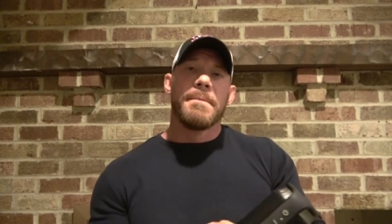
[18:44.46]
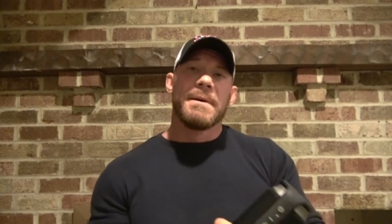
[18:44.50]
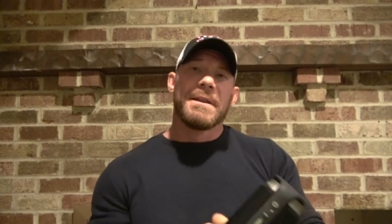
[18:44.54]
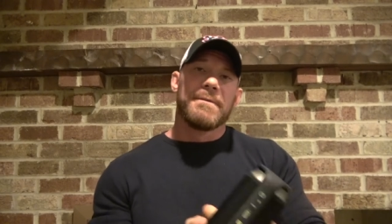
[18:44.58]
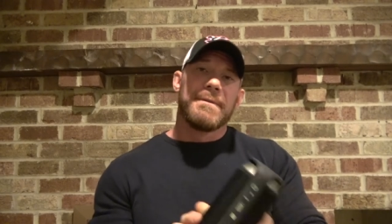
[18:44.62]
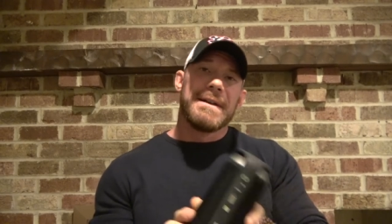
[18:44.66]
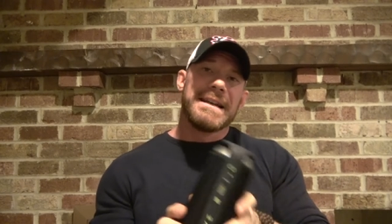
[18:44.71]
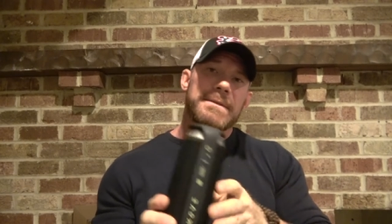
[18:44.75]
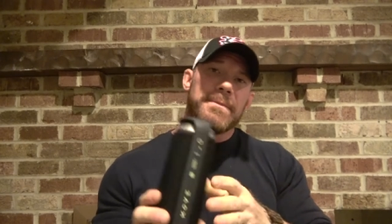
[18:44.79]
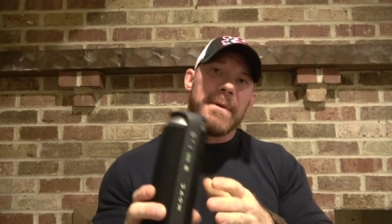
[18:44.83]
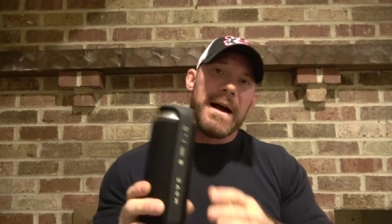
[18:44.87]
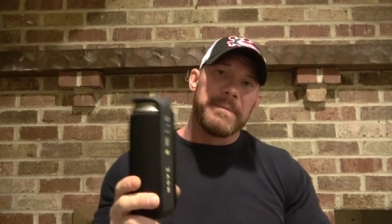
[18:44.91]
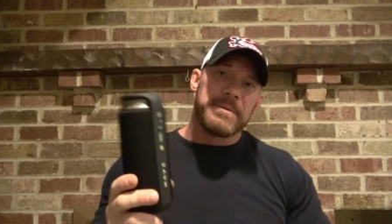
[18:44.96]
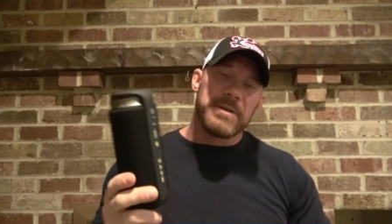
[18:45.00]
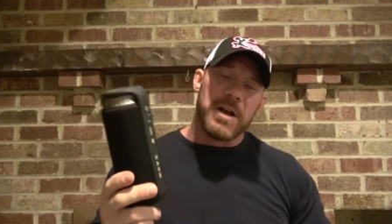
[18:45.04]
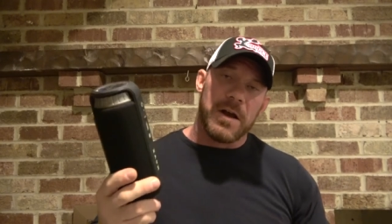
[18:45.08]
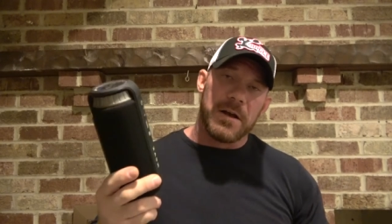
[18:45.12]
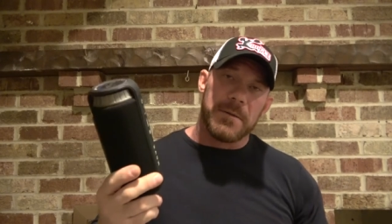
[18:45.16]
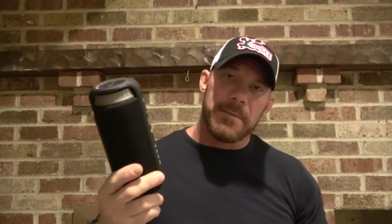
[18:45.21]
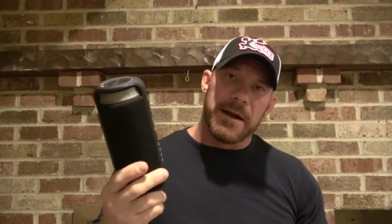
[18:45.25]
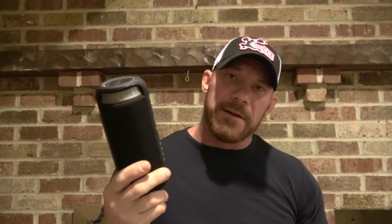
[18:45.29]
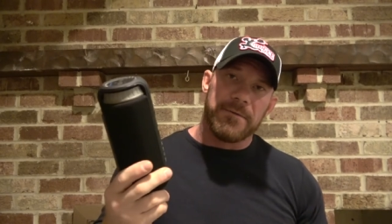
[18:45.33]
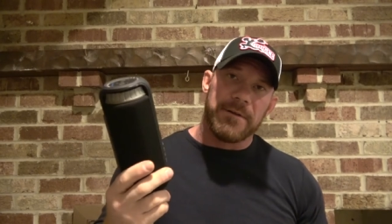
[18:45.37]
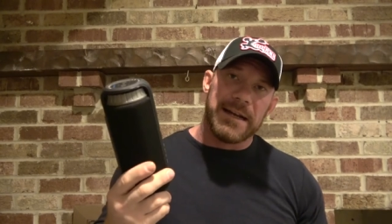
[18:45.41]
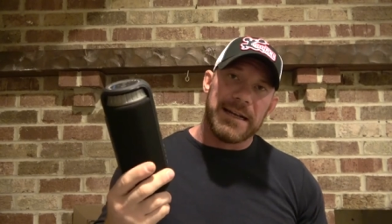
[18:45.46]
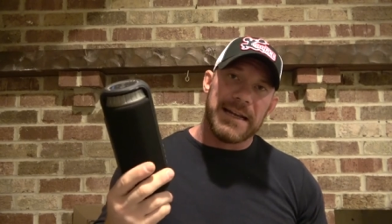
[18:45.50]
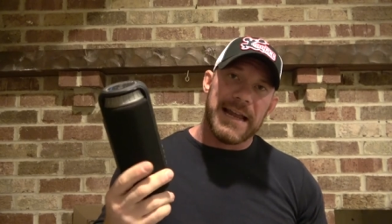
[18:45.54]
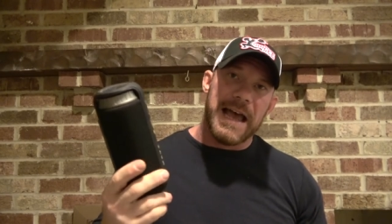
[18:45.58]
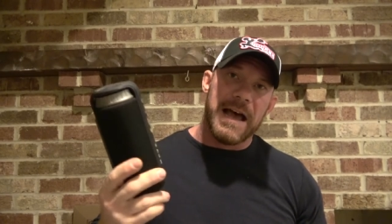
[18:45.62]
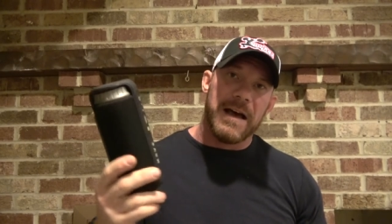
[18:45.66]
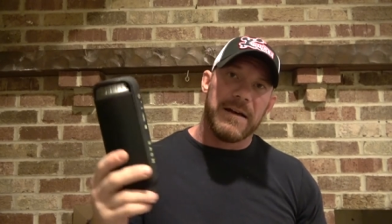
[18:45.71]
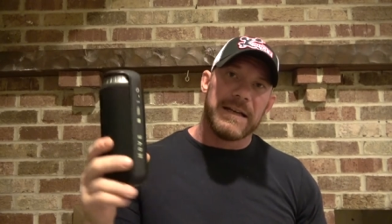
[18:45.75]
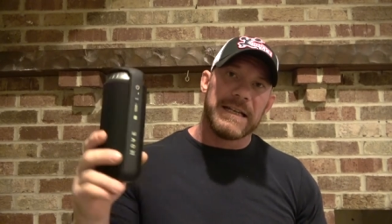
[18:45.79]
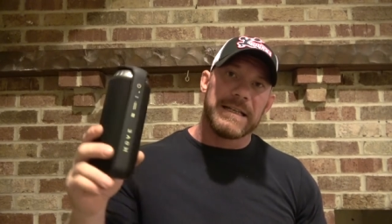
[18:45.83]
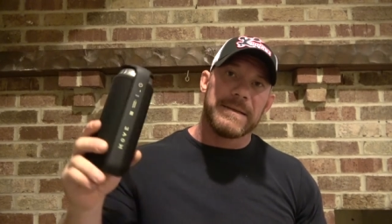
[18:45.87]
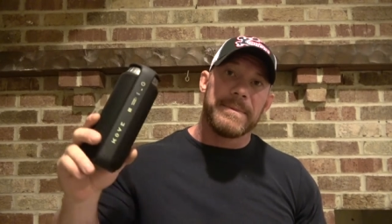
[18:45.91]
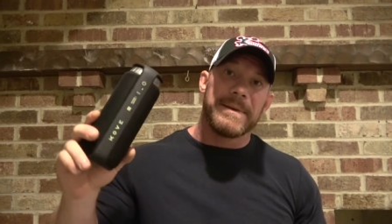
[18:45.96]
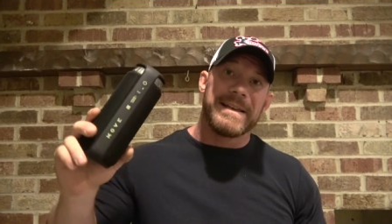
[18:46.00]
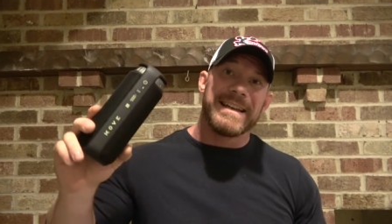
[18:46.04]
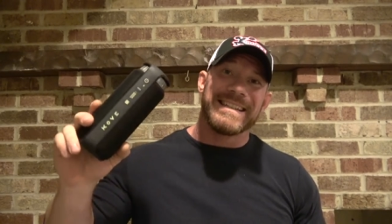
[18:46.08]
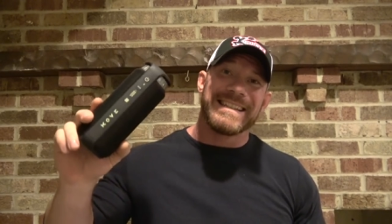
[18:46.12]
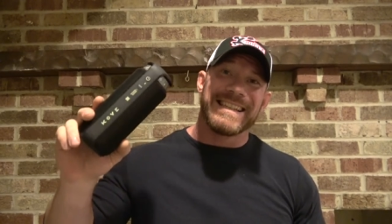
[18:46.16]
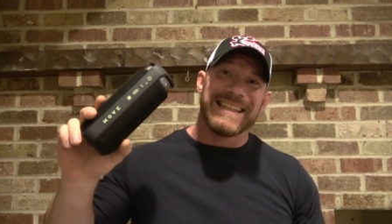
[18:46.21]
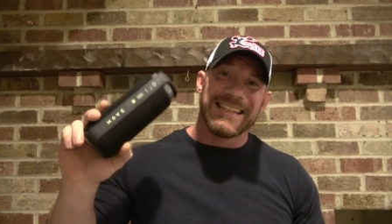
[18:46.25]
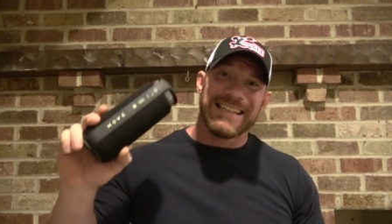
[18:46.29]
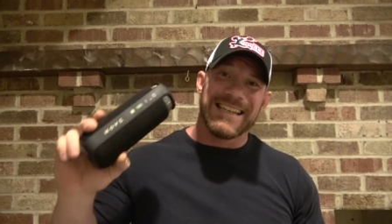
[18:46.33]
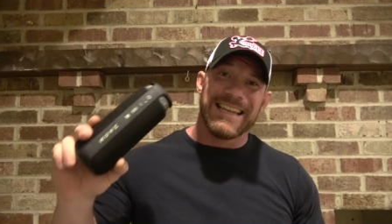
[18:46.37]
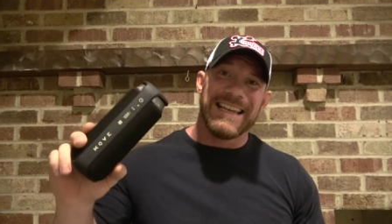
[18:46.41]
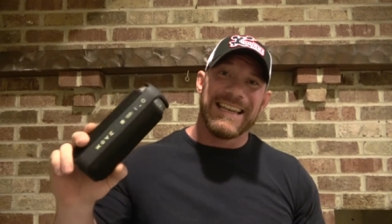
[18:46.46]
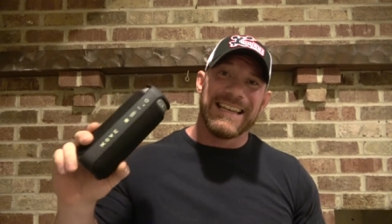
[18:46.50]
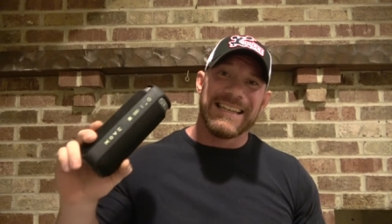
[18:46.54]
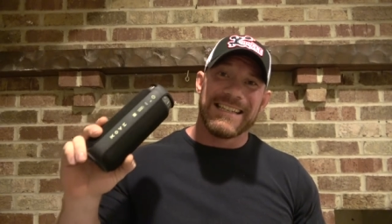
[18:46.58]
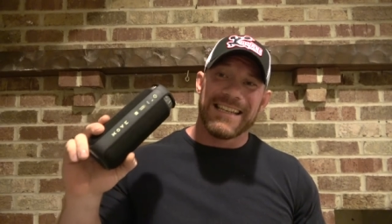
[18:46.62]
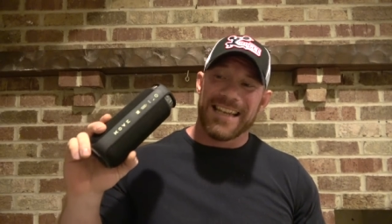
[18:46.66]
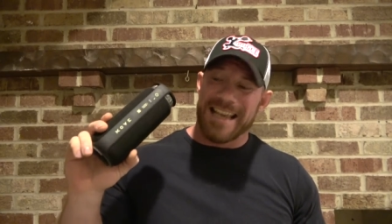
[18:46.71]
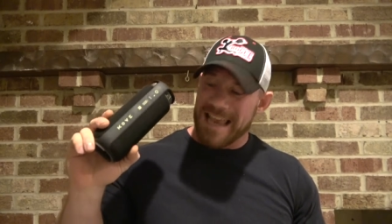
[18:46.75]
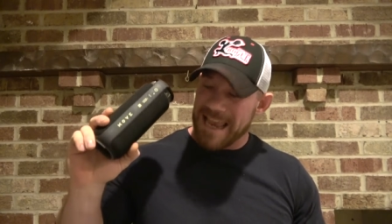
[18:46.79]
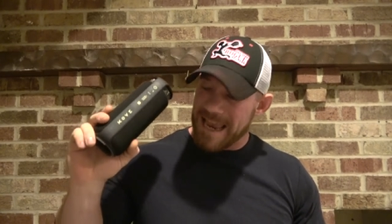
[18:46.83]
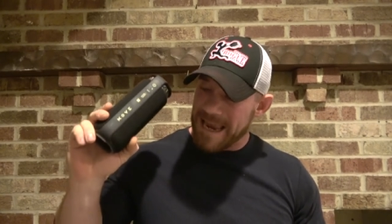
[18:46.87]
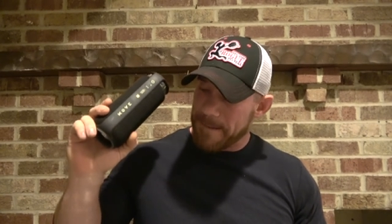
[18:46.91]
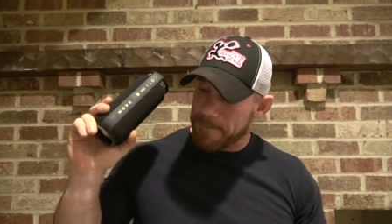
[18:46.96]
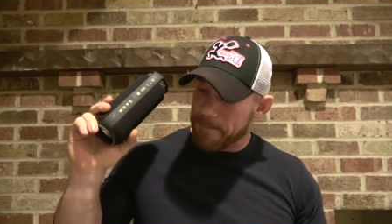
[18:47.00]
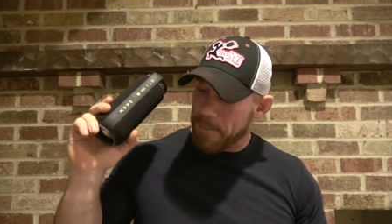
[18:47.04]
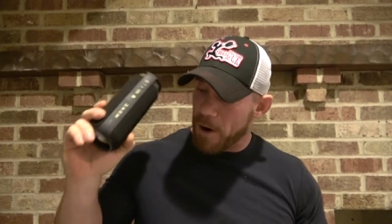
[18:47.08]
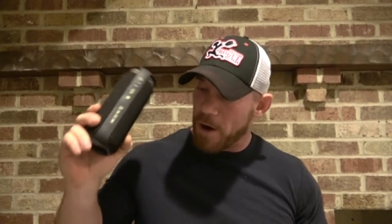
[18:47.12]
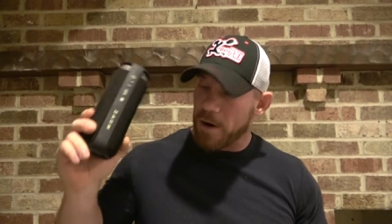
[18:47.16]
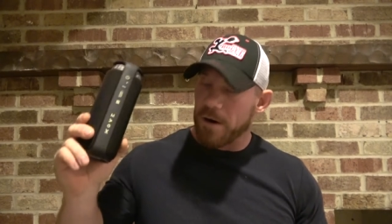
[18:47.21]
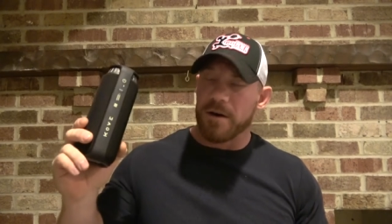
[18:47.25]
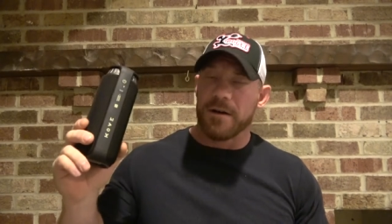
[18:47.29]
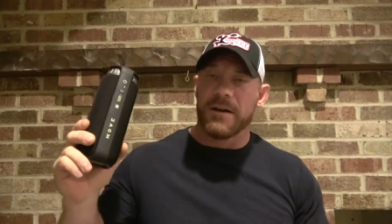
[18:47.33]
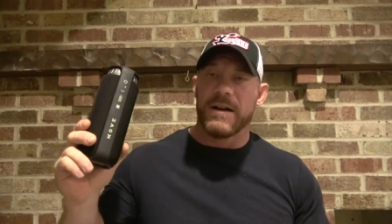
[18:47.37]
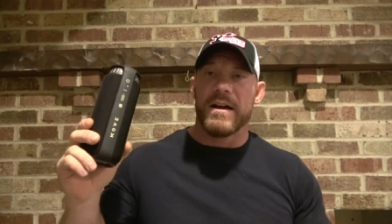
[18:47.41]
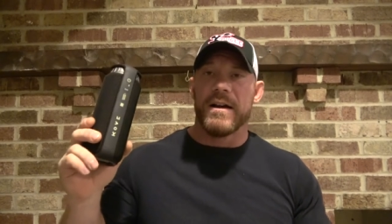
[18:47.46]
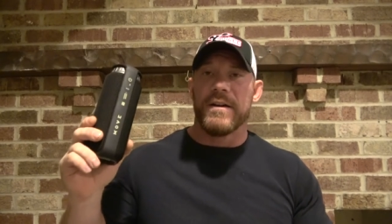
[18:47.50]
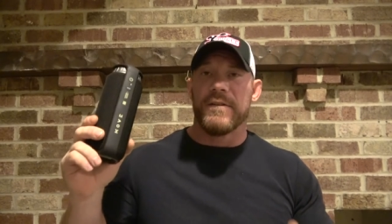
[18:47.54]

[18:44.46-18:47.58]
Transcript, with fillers: But the reason why I'm talking about it right now is because this is a part